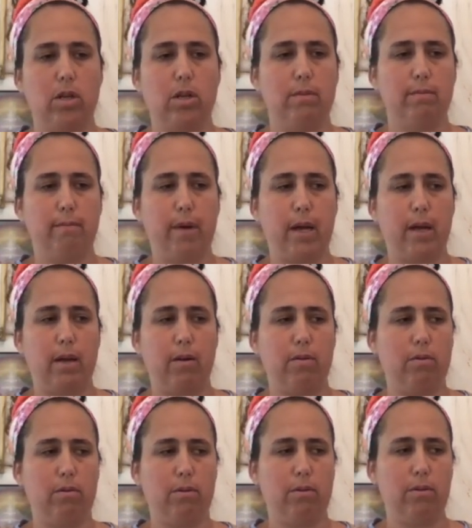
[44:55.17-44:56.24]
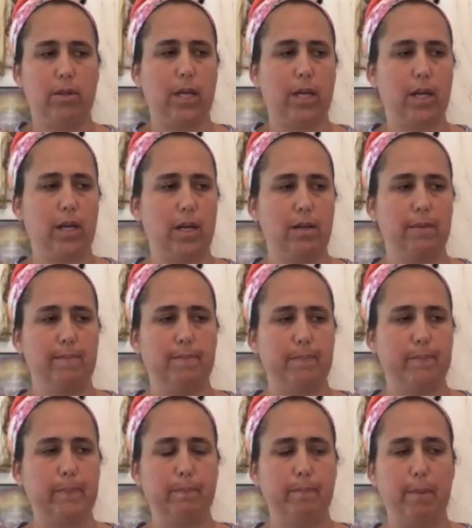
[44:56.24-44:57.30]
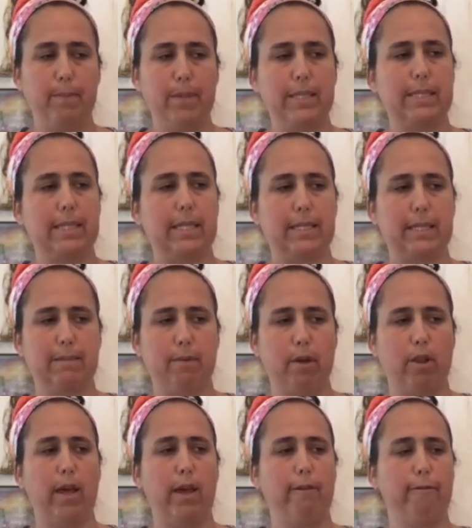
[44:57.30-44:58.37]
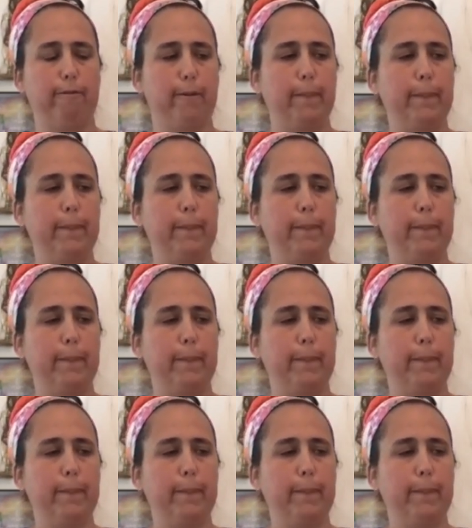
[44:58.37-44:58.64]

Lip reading: My whole, like, my business, my life.